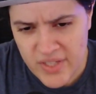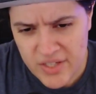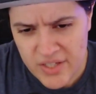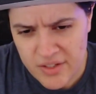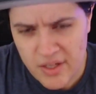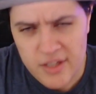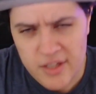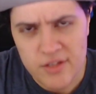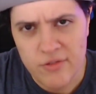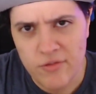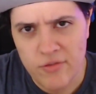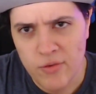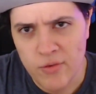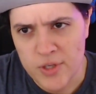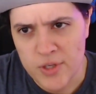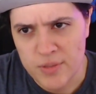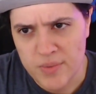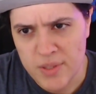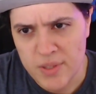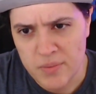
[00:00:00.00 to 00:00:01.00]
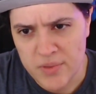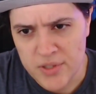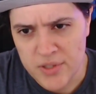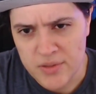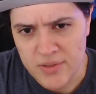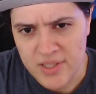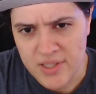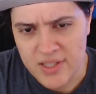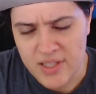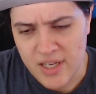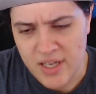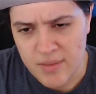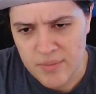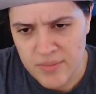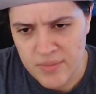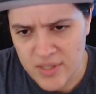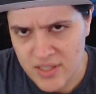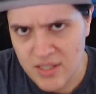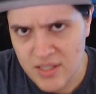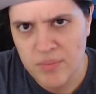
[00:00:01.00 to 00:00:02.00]
that you force people to
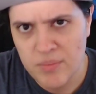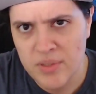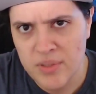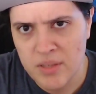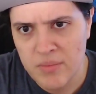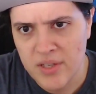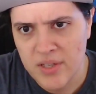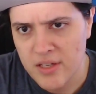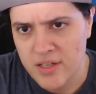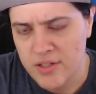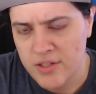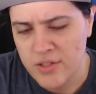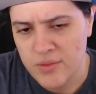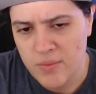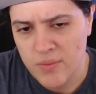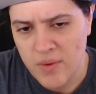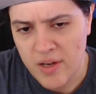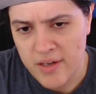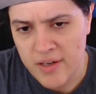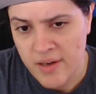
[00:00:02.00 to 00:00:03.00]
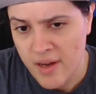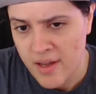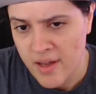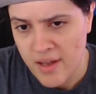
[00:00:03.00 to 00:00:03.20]
accept simply because you want